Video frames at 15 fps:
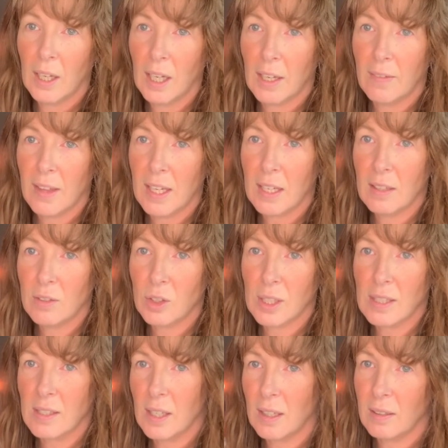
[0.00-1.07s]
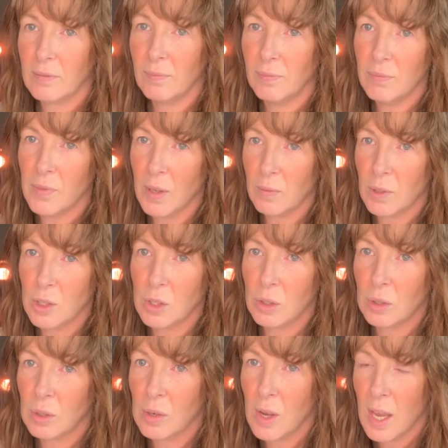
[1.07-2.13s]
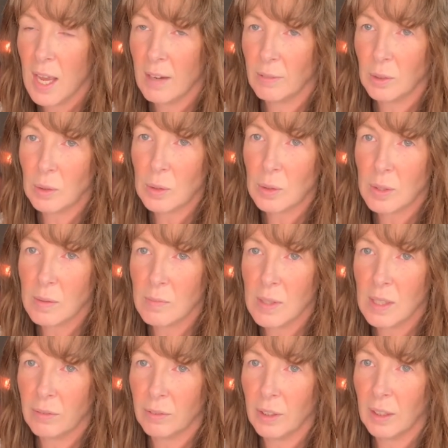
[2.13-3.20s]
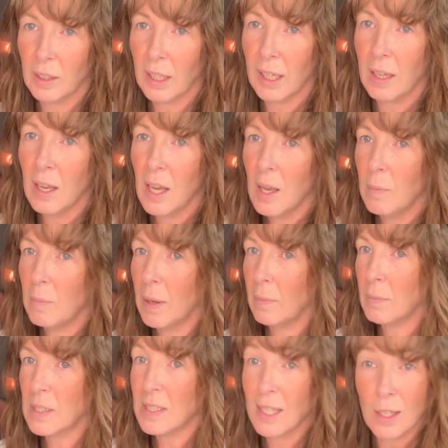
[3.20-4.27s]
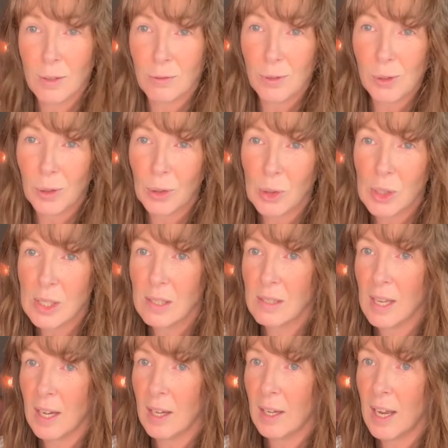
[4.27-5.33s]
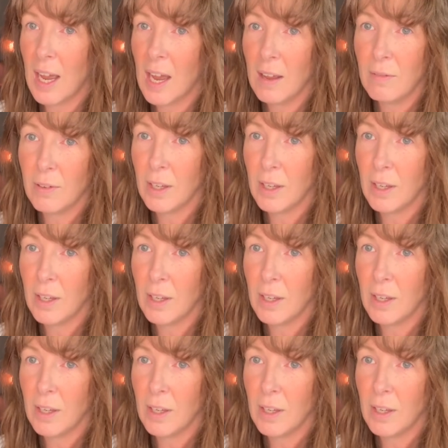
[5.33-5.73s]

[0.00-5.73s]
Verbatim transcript: over there, dresser, I'm not sure, everyone calls them differently, but my set of drawers, uh, I have